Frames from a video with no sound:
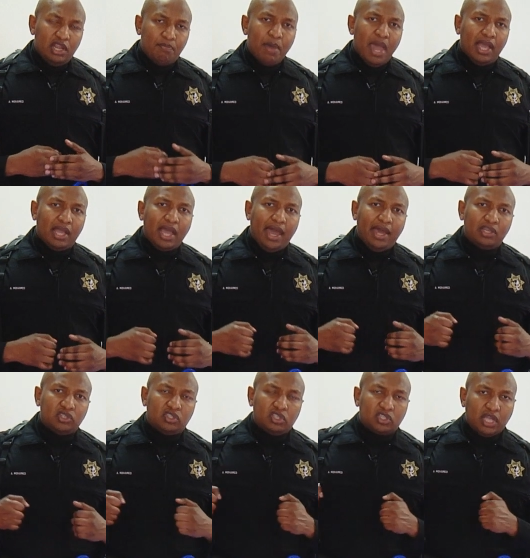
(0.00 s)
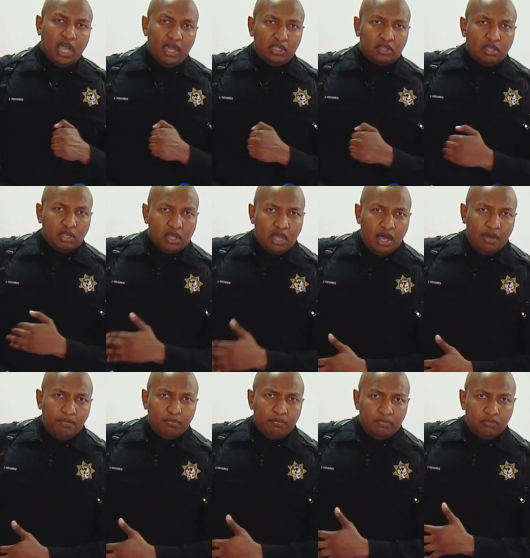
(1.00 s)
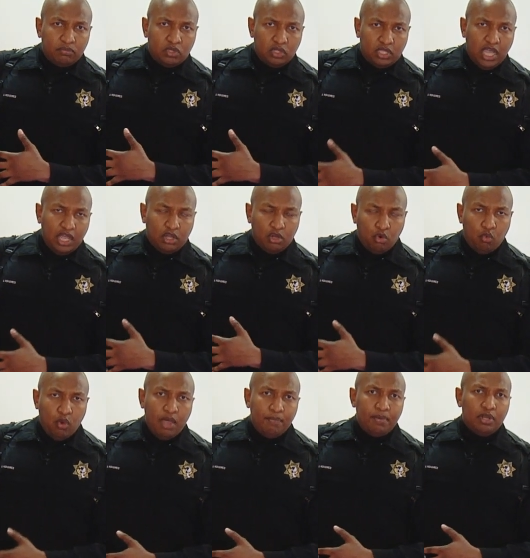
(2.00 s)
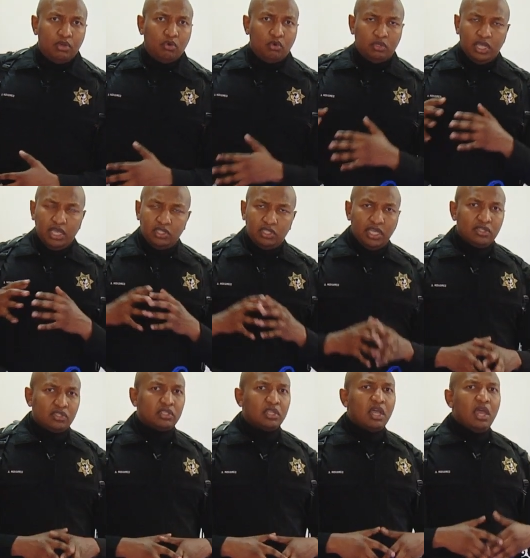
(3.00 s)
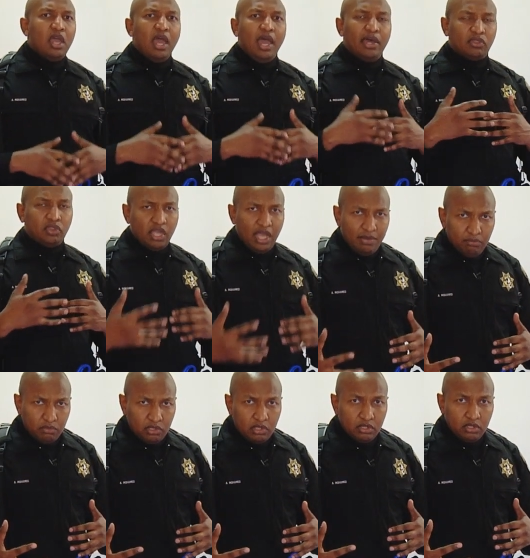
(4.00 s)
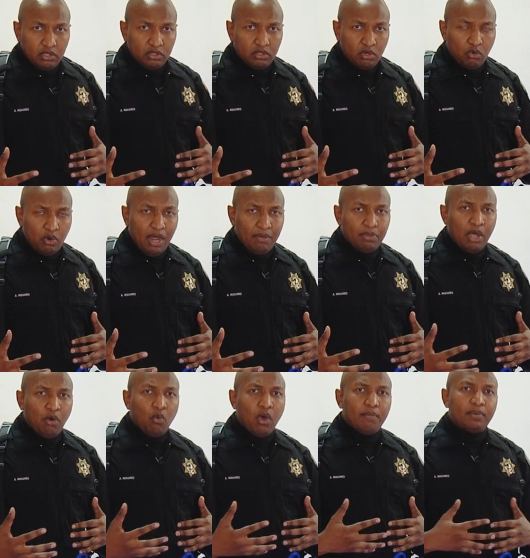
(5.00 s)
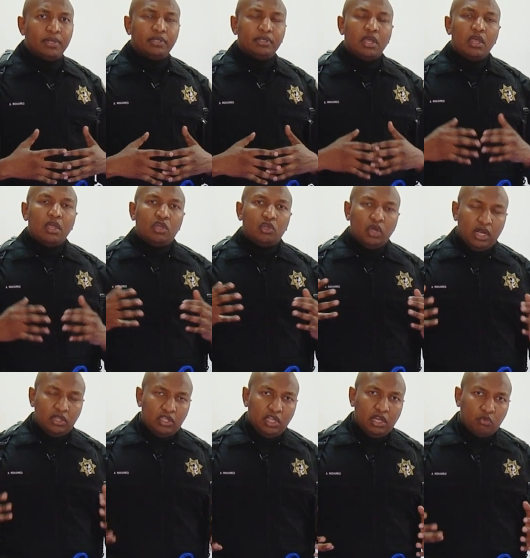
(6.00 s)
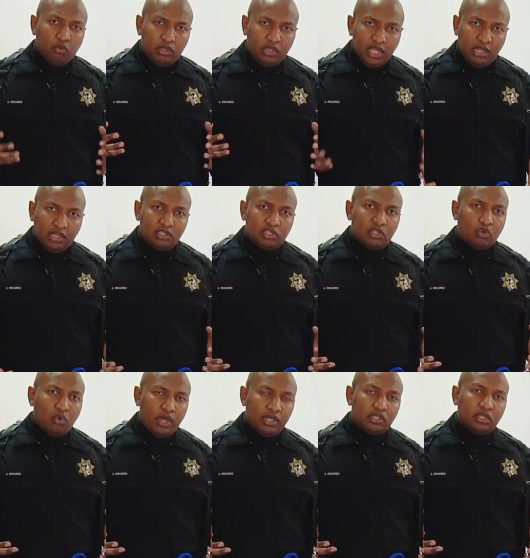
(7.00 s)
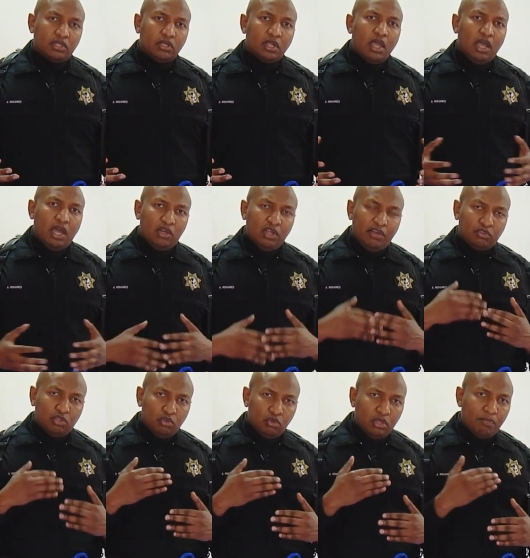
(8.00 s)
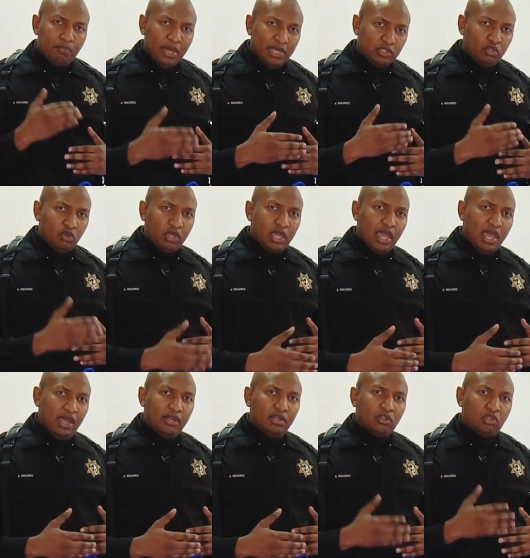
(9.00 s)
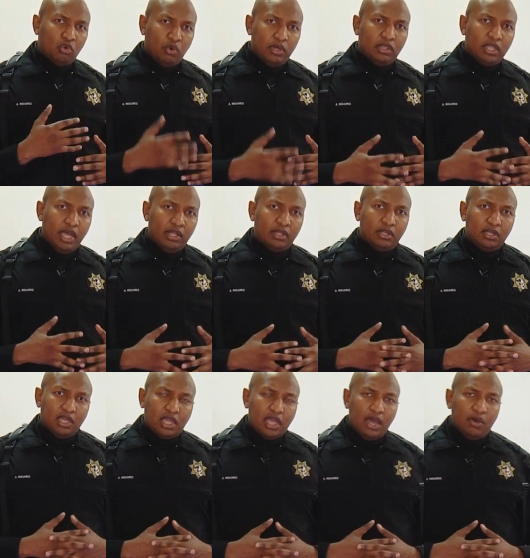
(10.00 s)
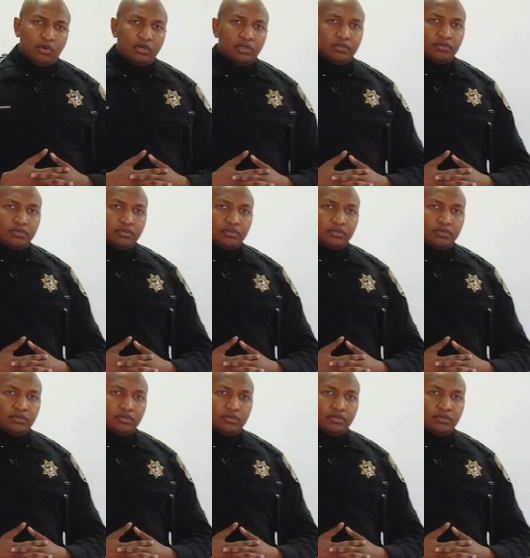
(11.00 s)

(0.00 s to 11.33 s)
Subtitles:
bad guys decide to come to take your weapon or they just attempt to grab that weapon, you are dealing with deadly situation, and you have to do the best you can to win that encounter.